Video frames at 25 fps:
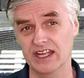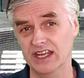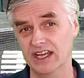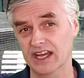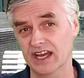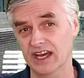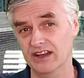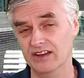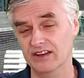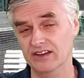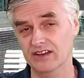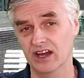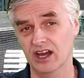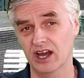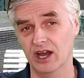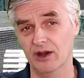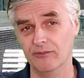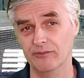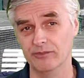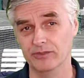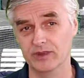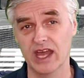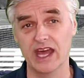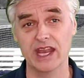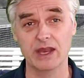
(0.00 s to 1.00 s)
And
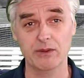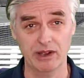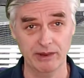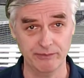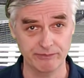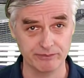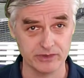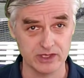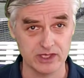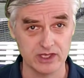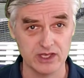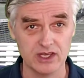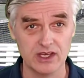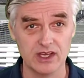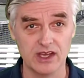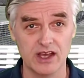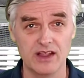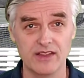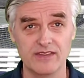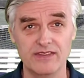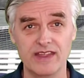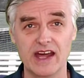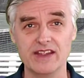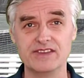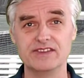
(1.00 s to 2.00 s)
anyway,
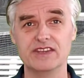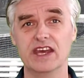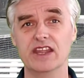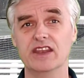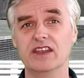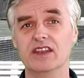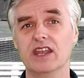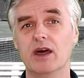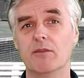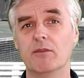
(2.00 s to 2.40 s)
that's it.